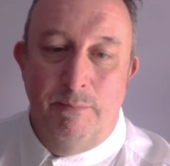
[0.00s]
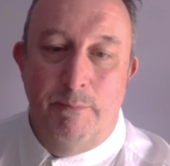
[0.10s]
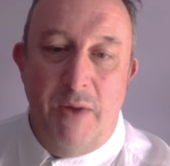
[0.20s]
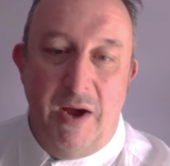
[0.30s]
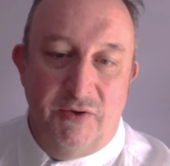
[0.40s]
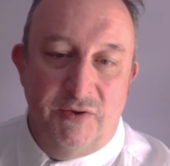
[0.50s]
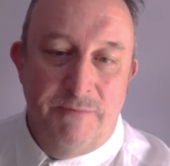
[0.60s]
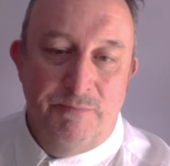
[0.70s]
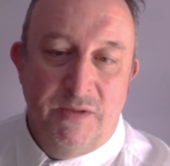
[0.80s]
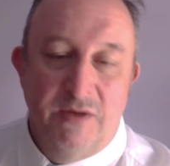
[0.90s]
But
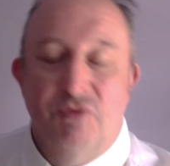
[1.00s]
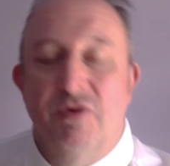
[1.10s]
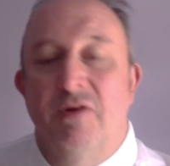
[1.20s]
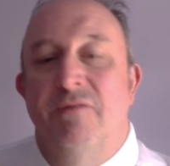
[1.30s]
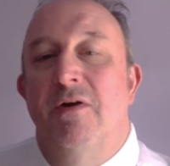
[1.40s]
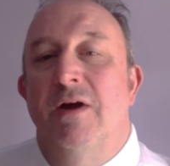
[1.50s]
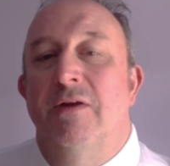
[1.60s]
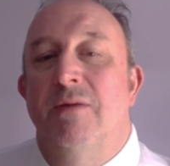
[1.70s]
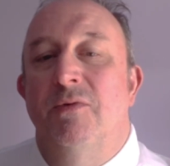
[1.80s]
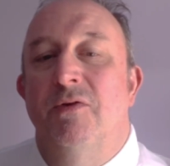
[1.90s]
transferring
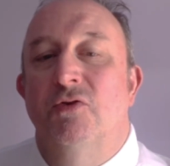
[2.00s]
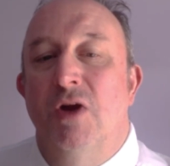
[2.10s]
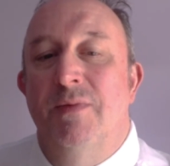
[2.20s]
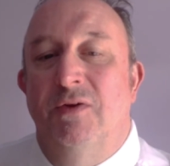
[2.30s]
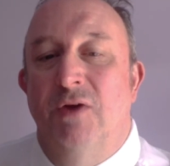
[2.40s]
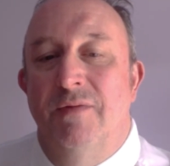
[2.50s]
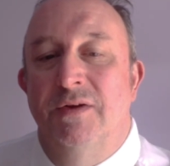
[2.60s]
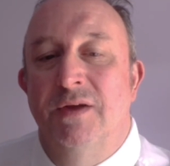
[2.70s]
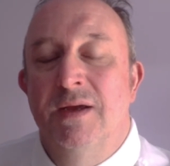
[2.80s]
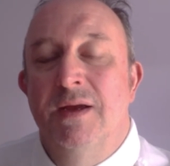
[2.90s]
them to the streaming
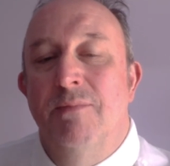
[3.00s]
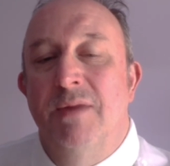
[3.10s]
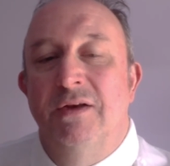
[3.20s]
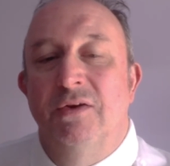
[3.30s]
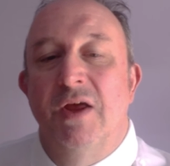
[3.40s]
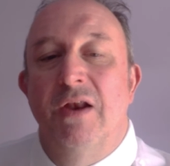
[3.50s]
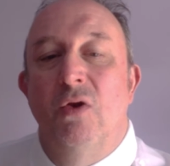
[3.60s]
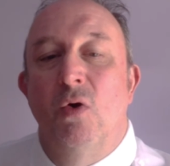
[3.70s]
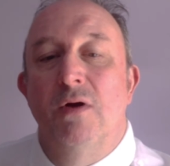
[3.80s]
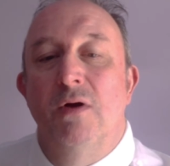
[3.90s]
service means their
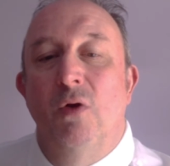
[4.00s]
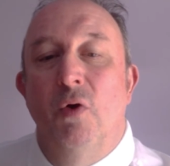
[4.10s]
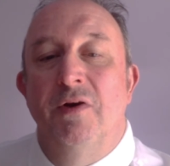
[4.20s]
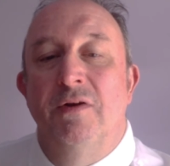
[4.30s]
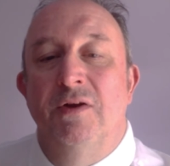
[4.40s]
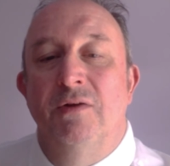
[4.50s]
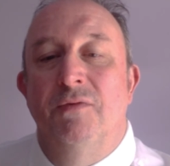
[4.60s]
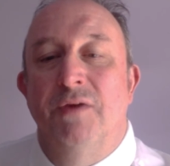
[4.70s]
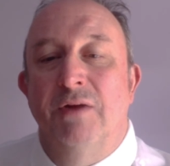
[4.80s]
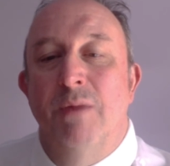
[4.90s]
loyal audiences of
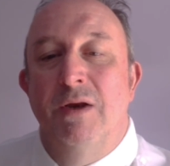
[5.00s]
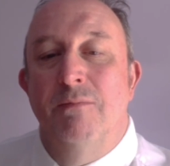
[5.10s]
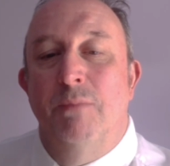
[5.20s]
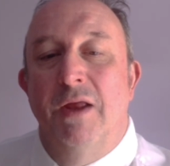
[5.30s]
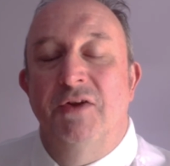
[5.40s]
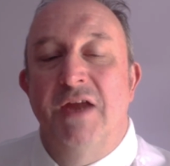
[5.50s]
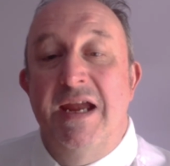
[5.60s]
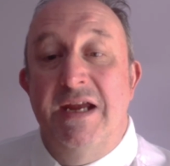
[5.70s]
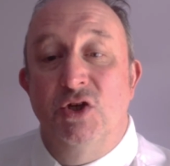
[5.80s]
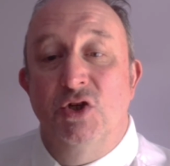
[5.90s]
6 million plus
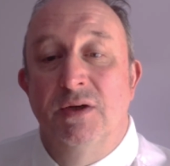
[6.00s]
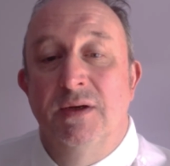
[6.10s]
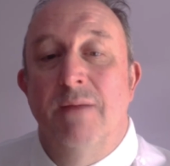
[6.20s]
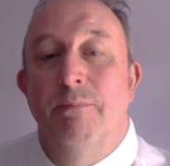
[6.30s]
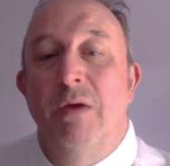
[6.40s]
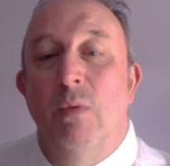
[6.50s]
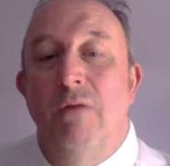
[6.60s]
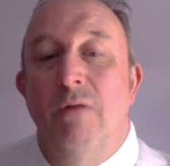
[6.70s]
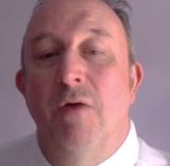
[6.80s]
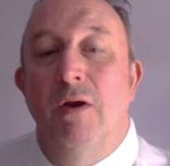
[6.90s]
each may
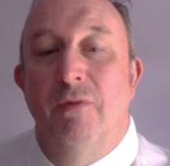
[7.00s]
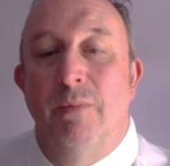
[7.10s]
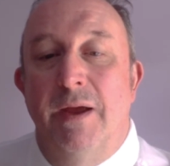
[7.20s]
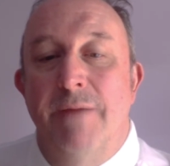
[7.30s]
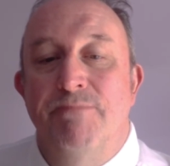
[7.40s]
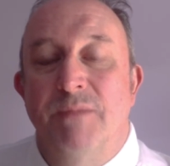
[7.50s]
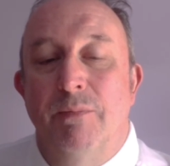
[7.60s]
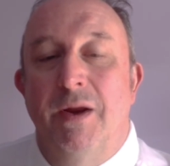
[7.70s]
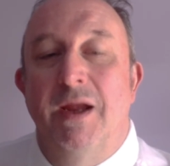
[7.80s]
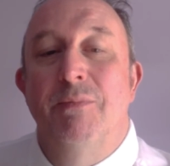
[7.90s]
well follow them there,
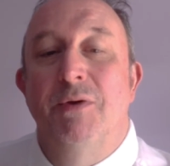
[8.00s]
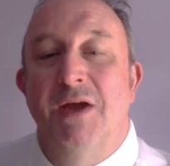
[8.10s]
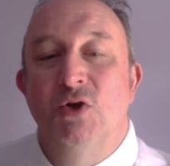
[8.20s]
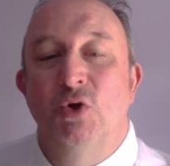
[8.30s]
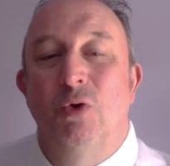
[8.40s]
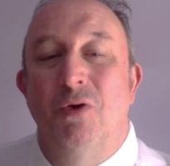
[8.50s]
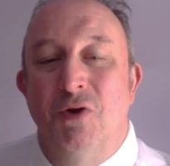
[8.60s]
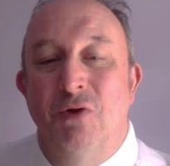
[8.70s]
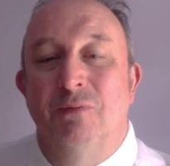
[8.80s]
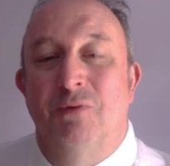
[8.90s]
bringing potential
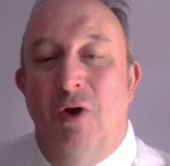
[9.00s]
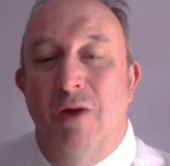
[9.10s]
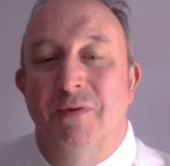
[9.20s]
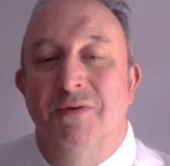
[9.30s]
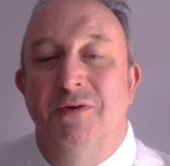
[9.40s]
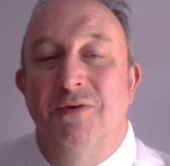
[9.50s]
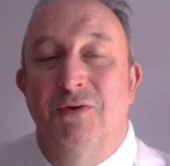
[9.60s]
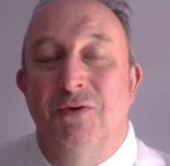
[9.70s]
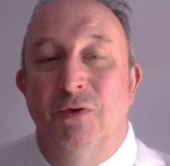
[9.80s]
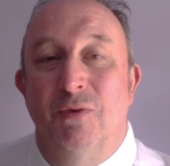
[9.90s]
new subscribers
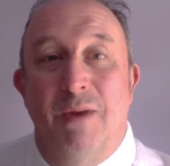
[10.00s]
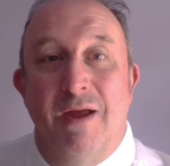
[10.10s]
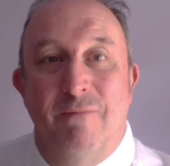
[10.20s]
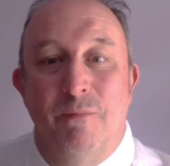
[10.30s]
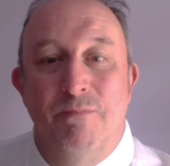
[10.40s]
to the platform.